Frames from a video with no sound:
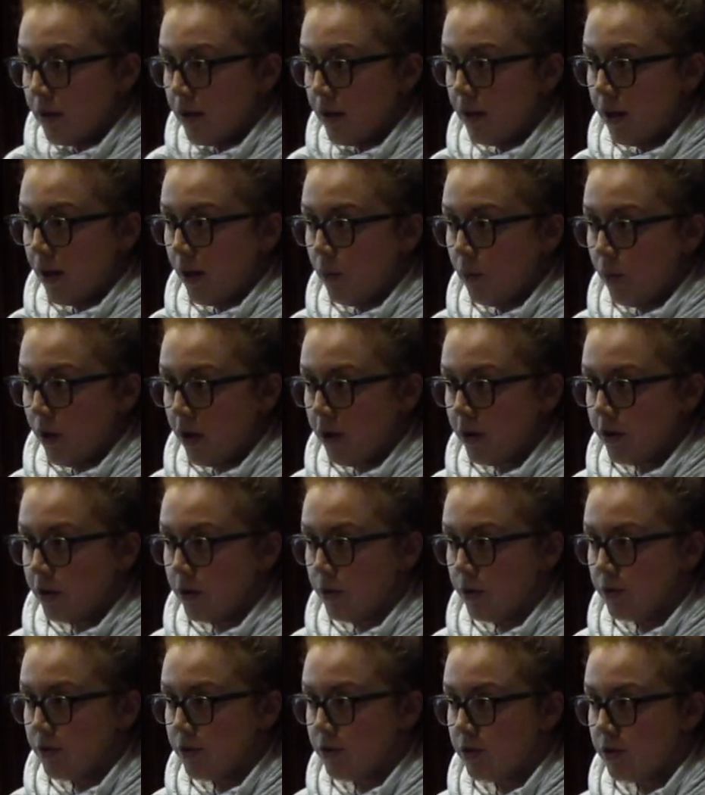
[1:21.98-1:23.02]
And that water
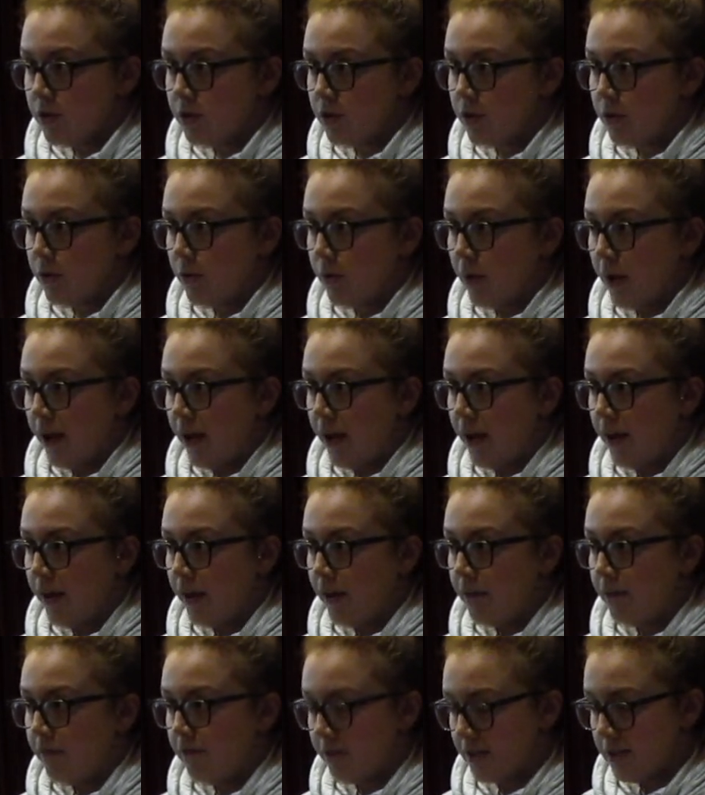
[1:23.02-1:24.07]
goes to a
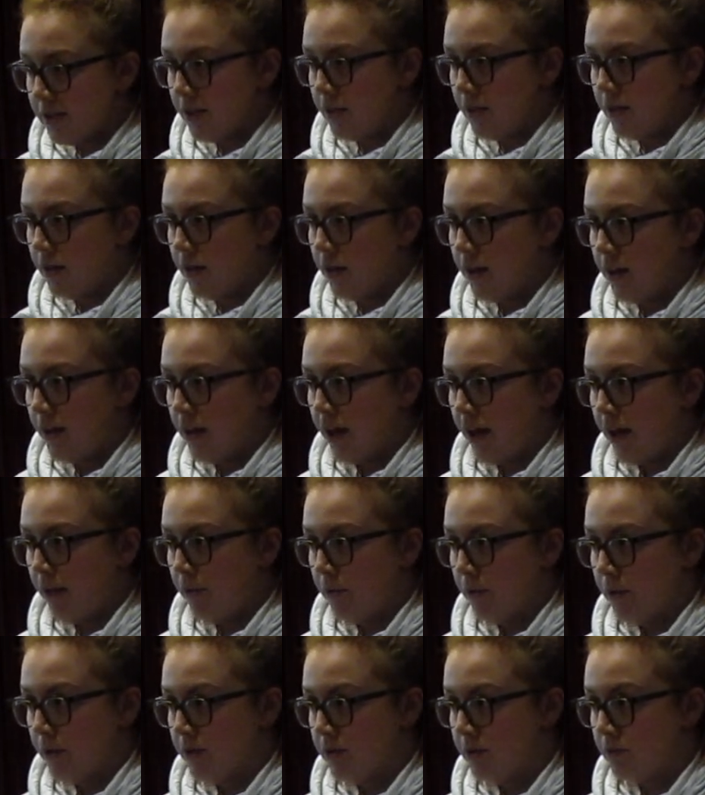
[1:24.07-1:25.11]
facility that
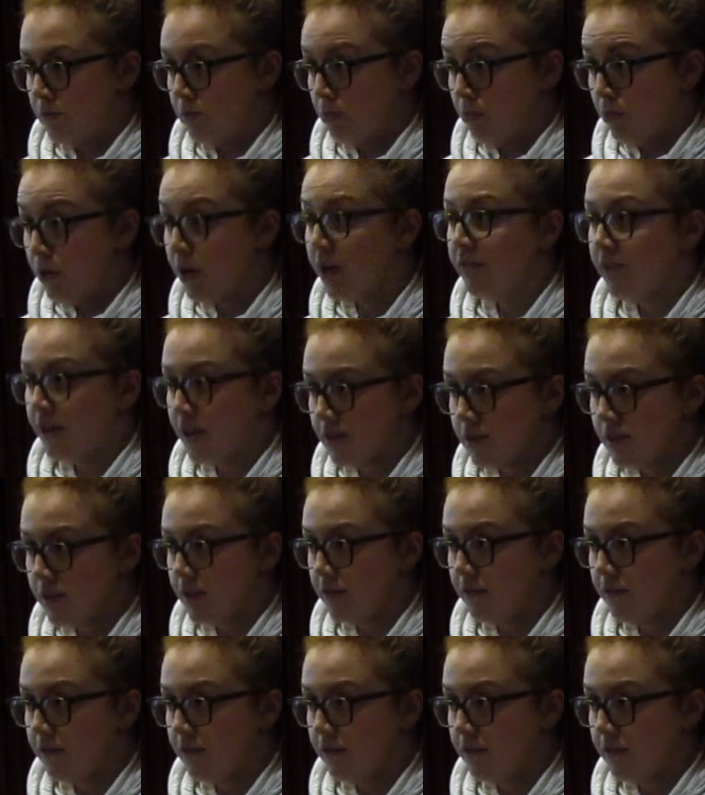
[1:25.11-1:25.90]
was previously